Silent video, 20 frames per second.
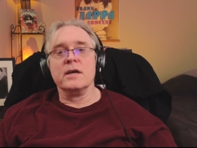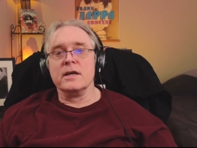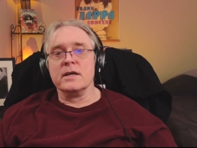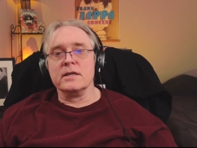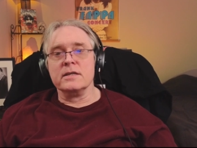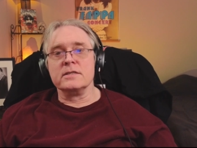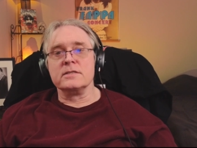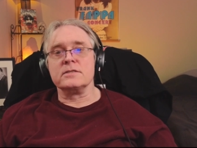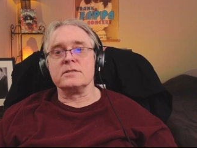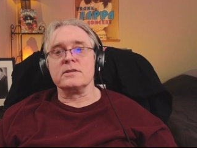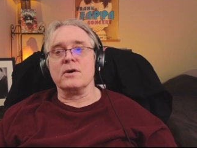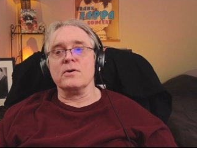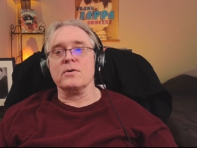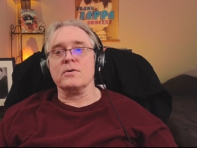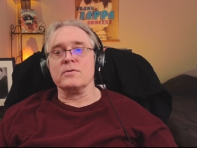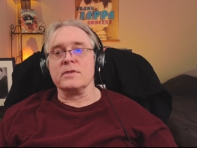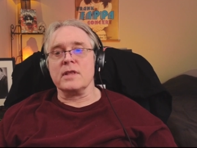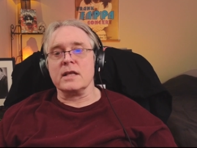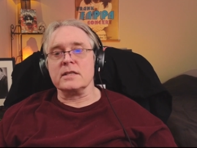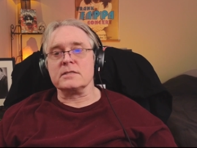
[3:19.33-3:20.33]

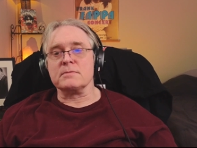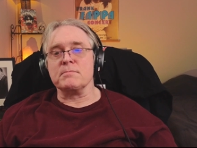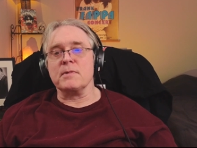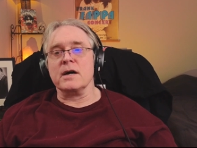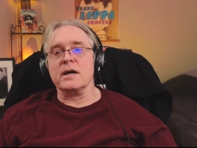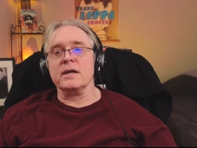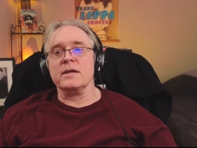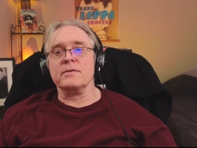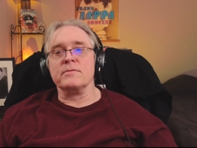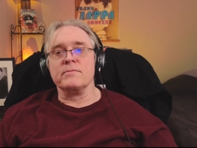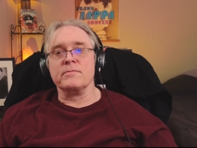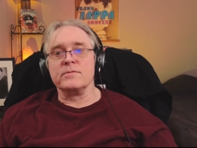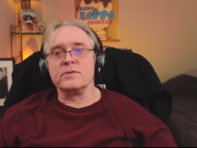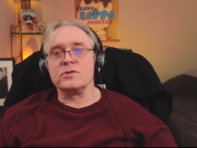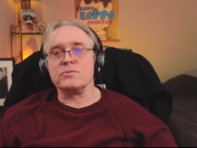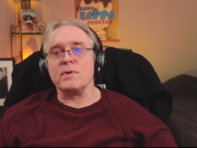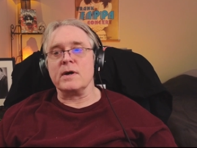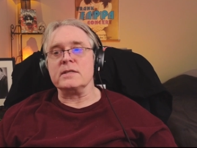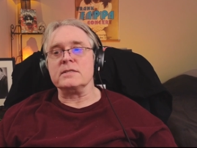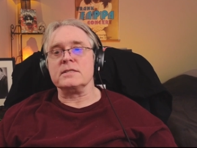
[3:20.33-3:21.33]
So that's my
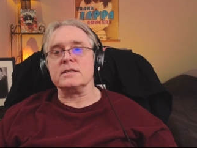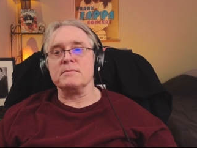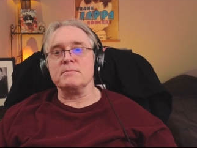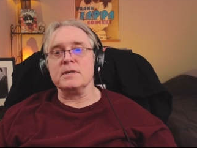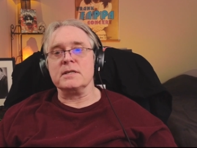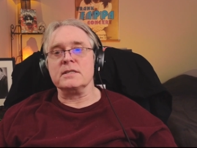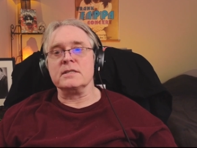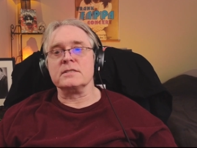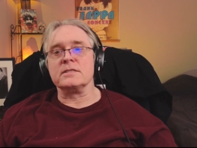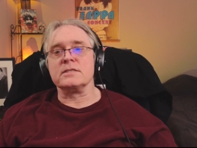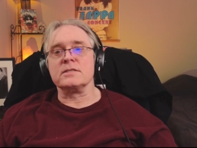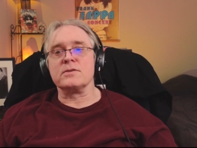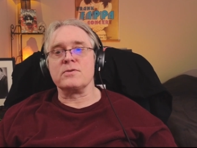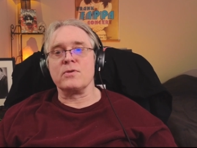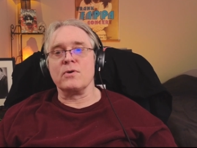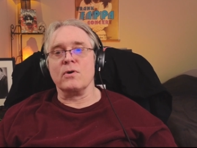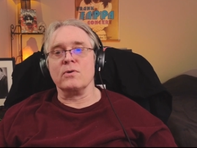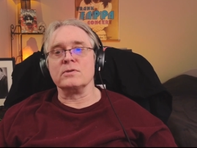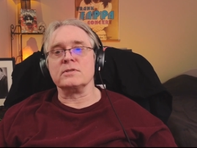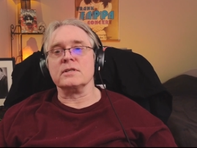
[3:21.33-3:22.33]
20 minutes
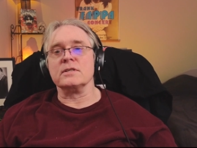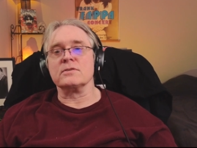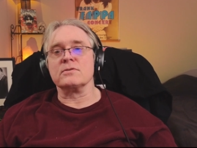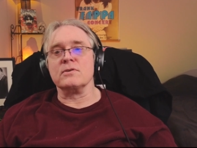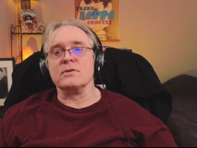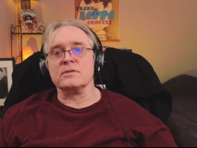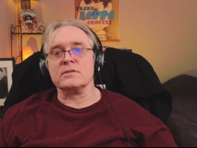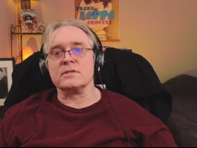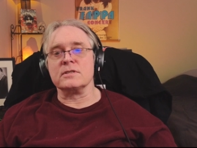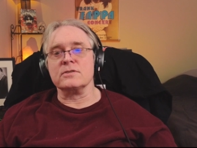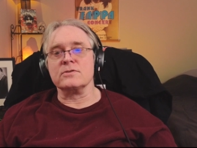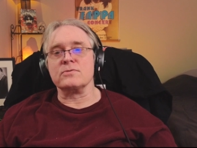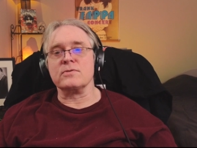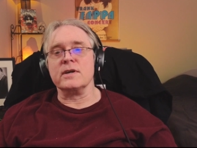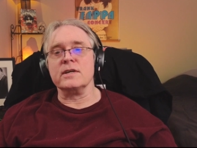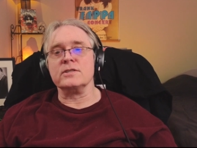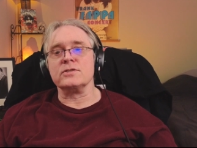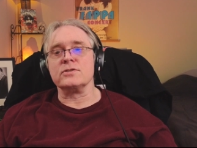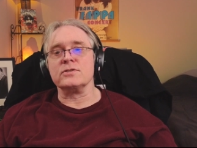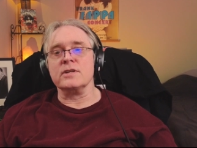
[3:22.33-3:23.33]
thought and
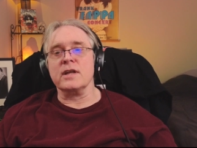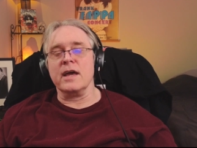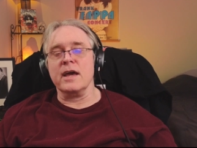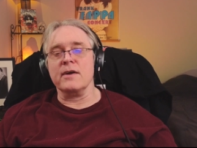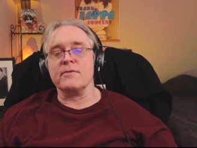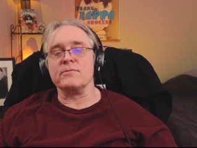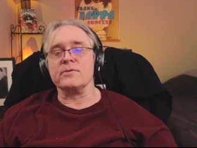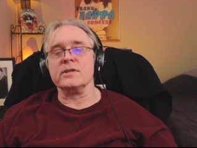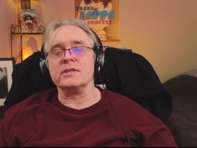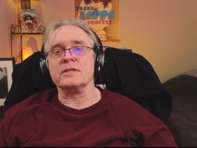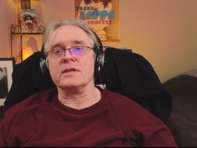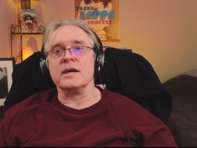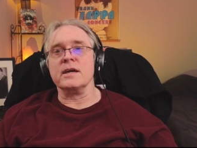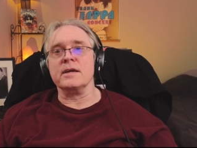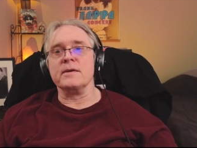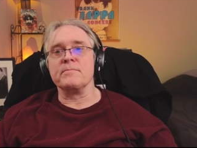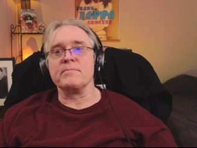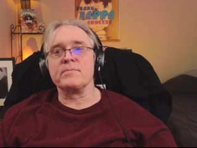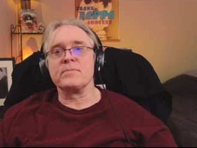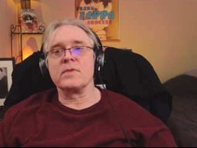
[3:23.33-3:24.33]
concentration every
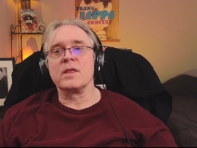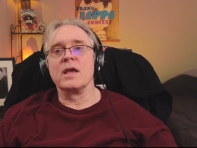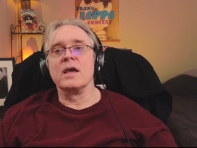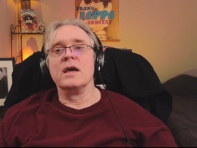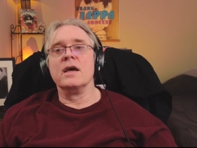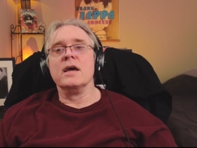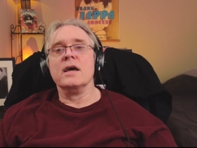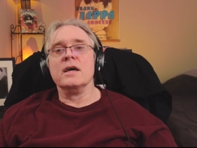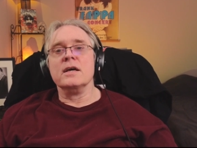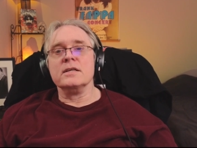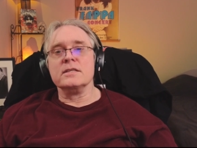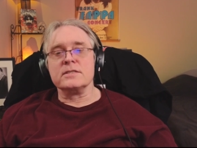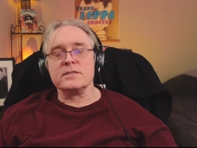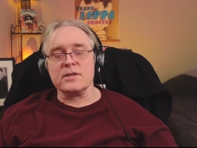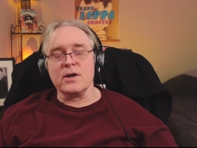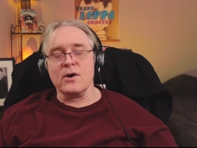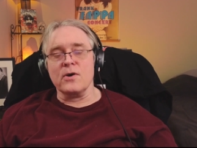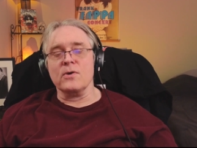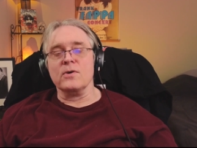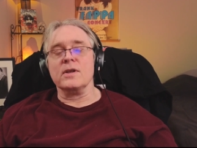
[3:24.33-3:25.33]
day.
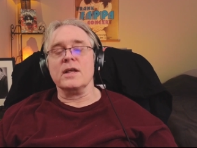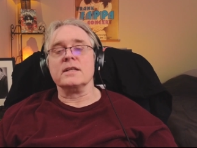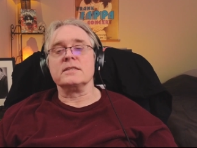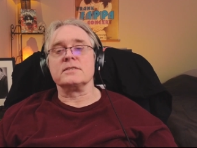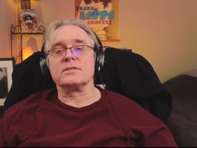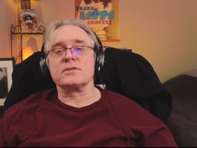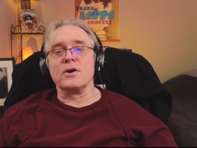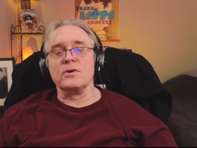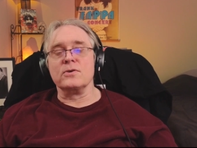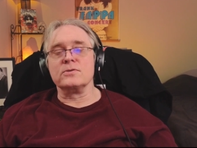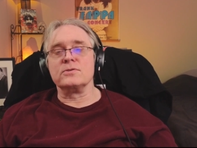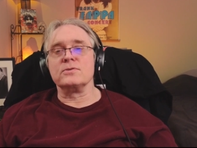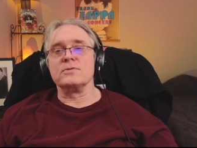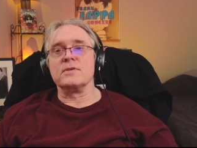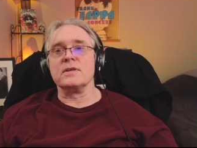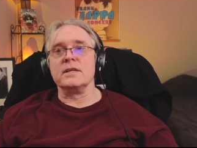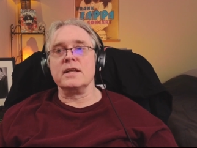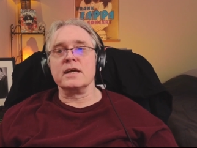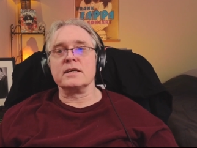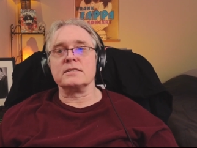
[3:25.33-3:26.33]
So let's go to
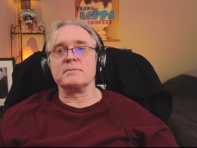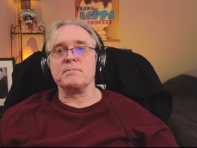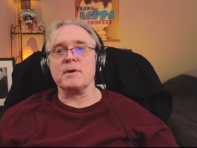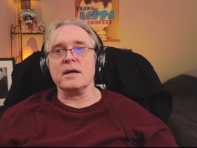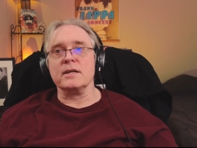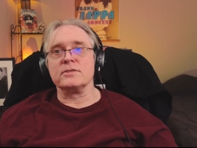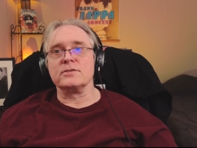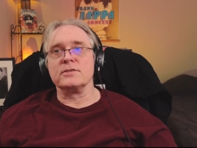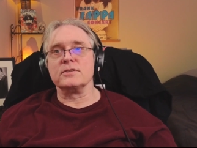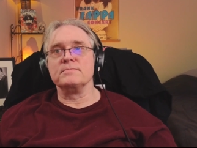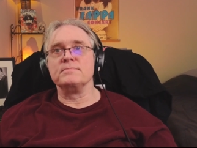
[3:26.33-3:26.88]
the next batch.